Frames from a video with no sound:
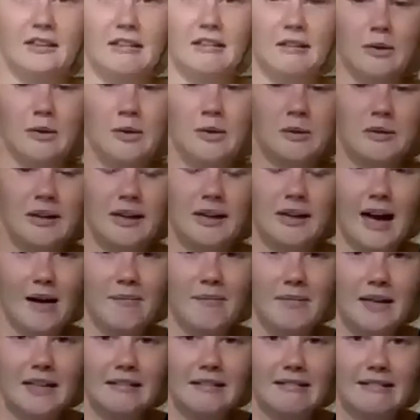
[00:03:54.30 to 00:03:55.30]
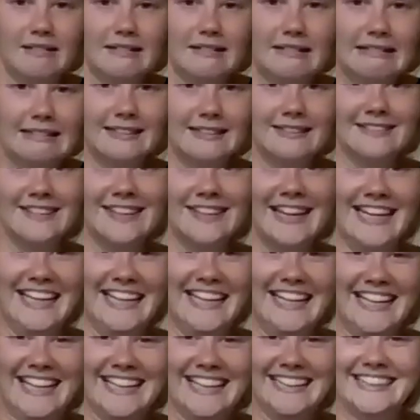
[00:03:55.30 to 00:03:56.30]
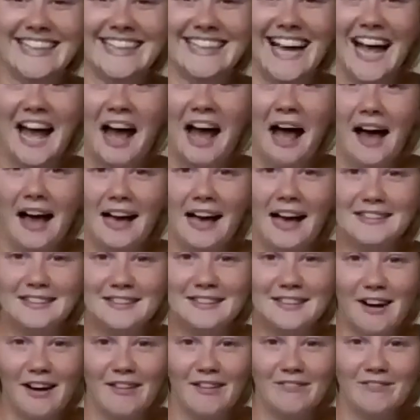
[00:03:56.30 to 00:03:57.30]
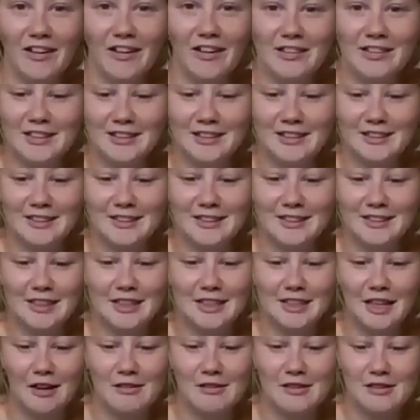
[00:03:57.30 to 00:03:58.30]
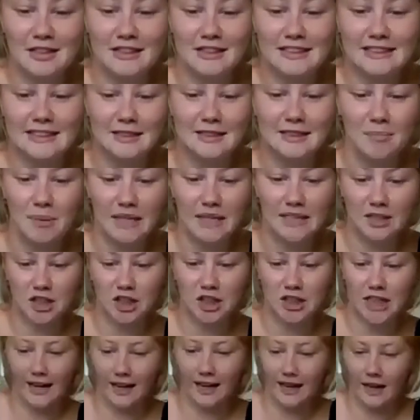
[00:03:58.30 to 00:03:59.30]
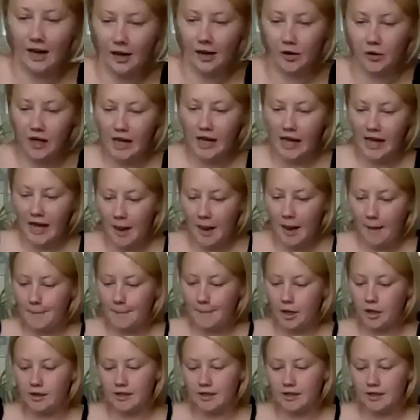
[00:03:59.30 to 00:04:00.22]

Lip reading: Oh, it's not very good to show you because it's a bit shallow, but